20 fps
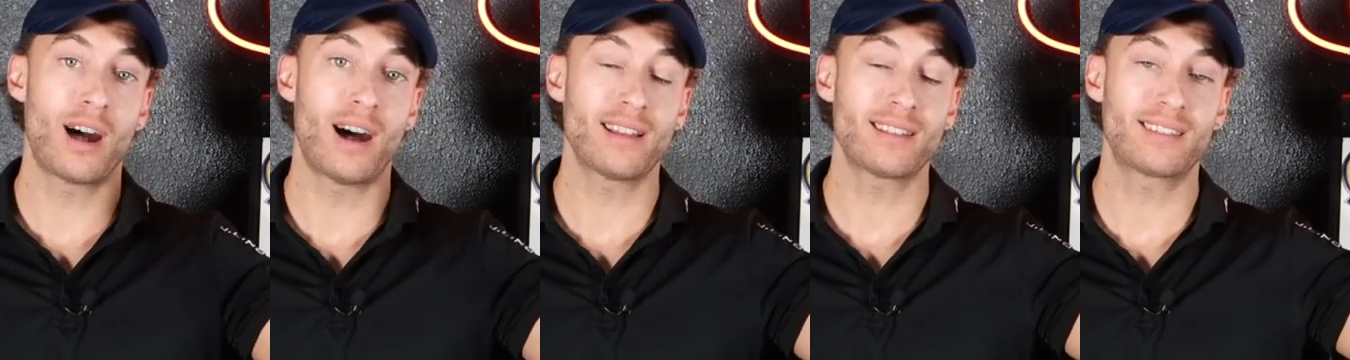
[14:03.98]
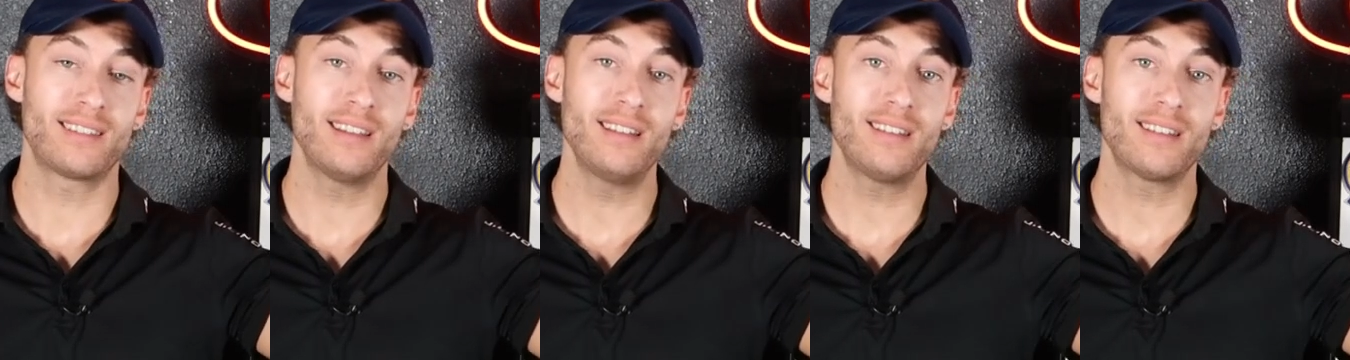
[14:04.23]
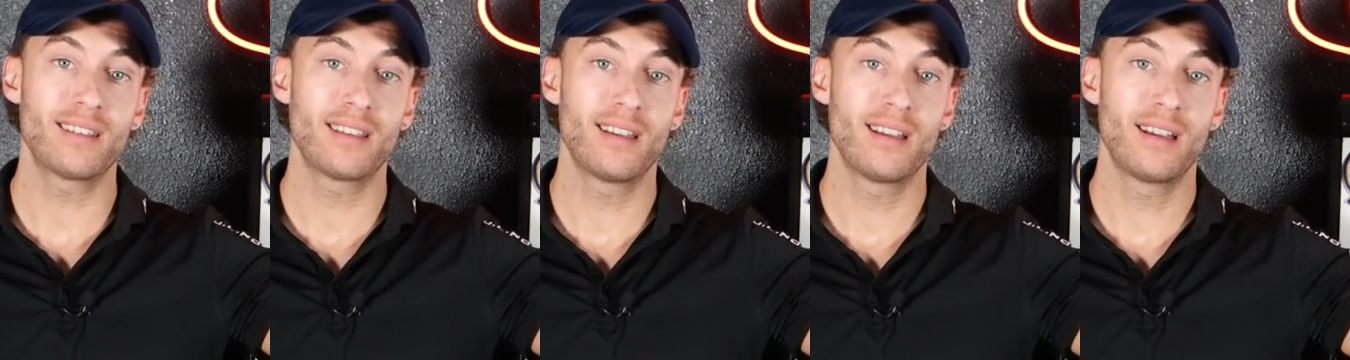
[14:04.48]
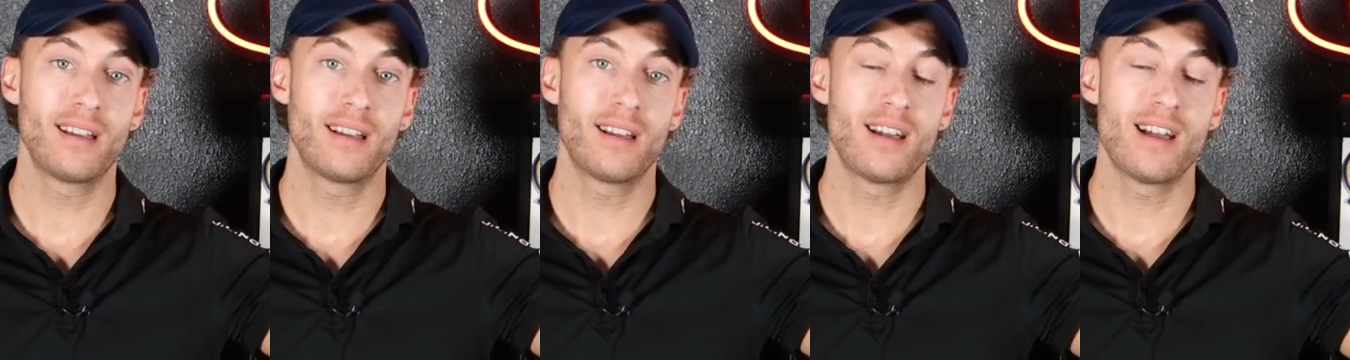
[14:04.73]
constant,
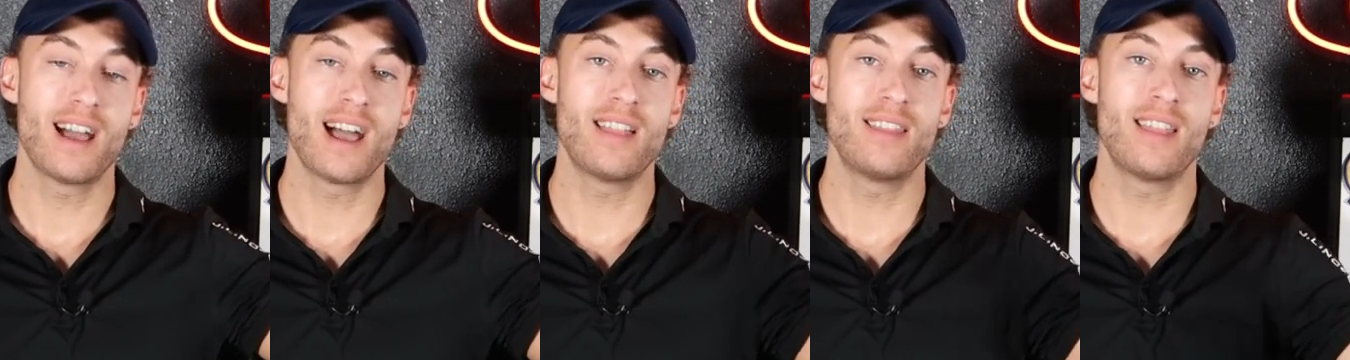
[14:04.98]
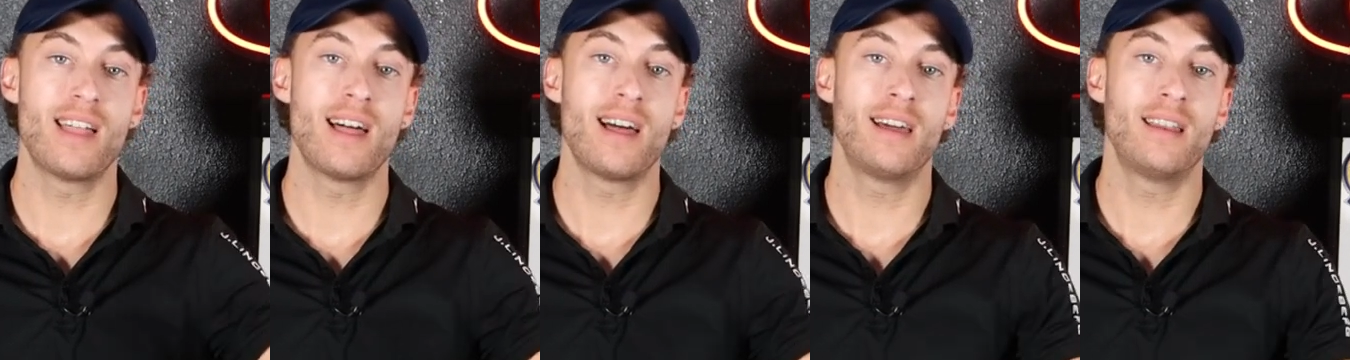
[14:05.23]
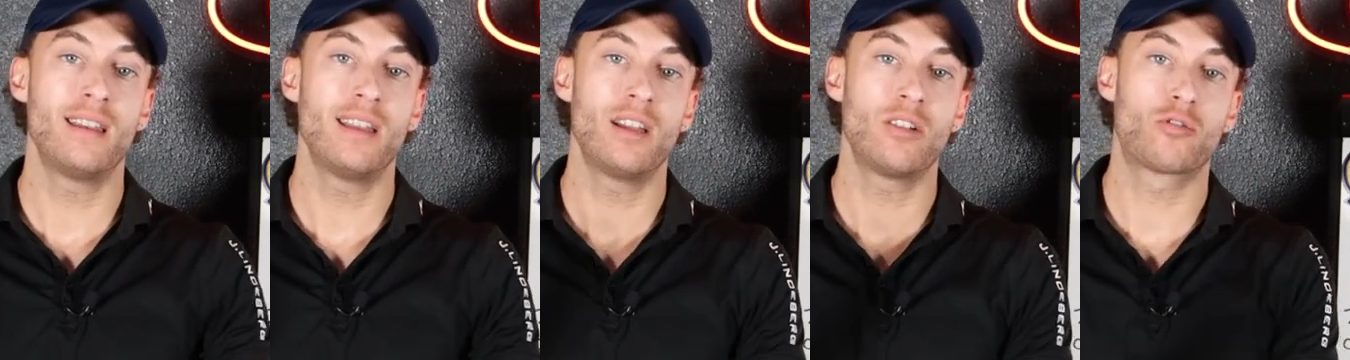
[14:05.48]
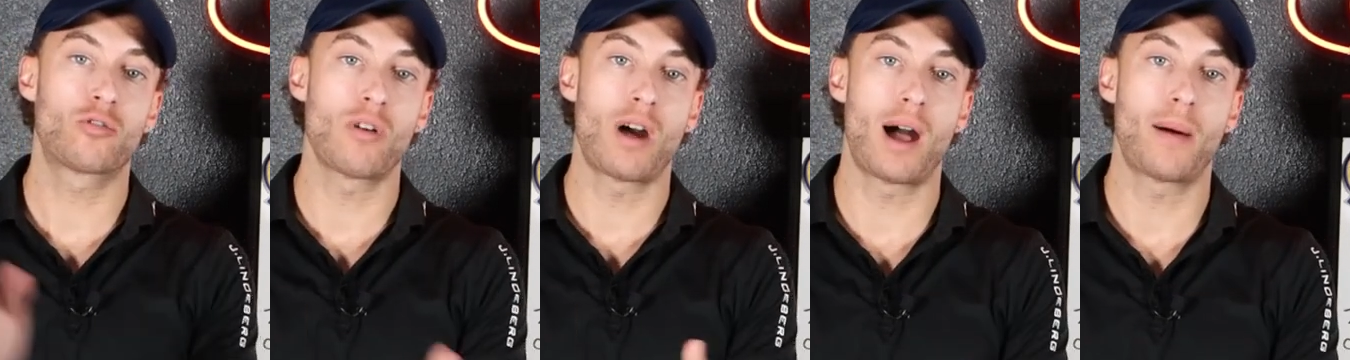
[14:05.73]
and then
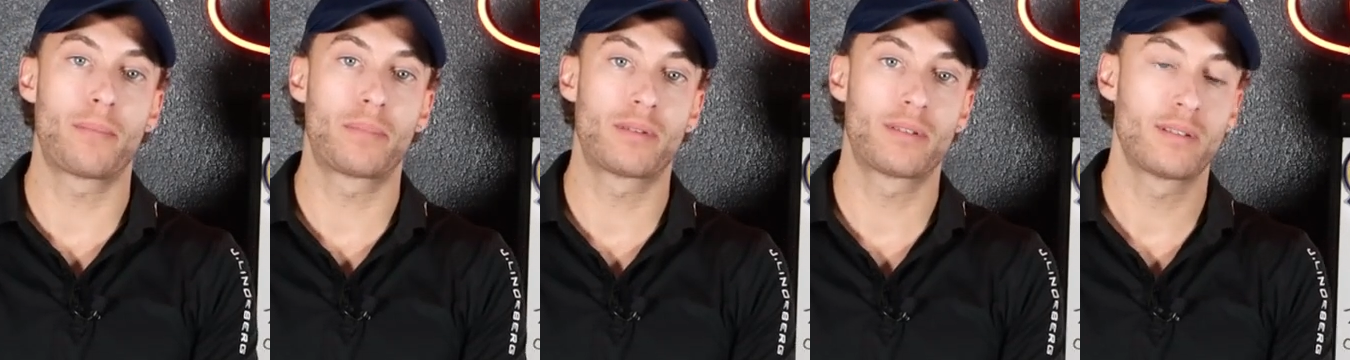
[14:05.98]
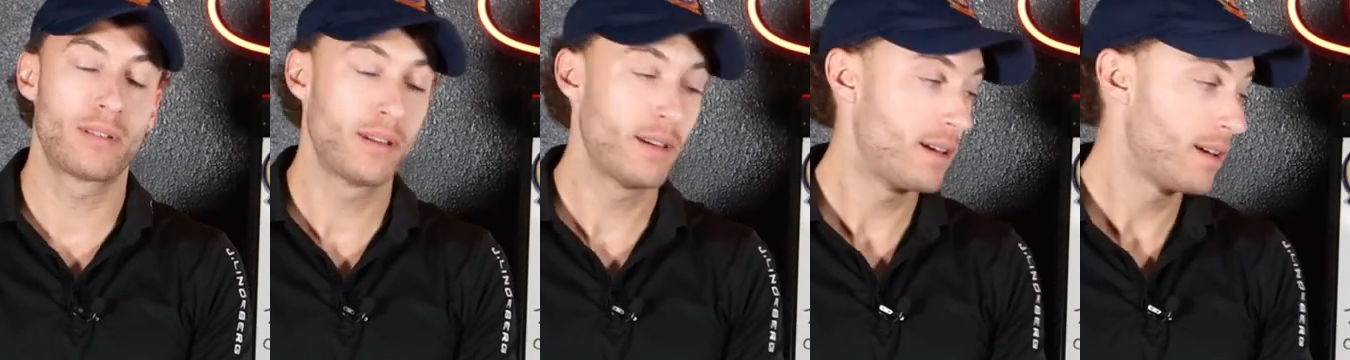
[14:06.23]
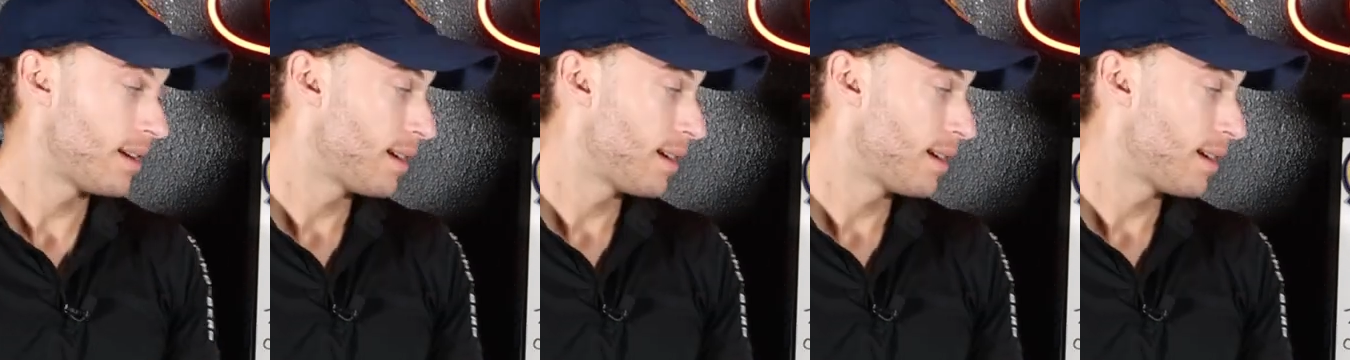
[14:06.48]
it drops.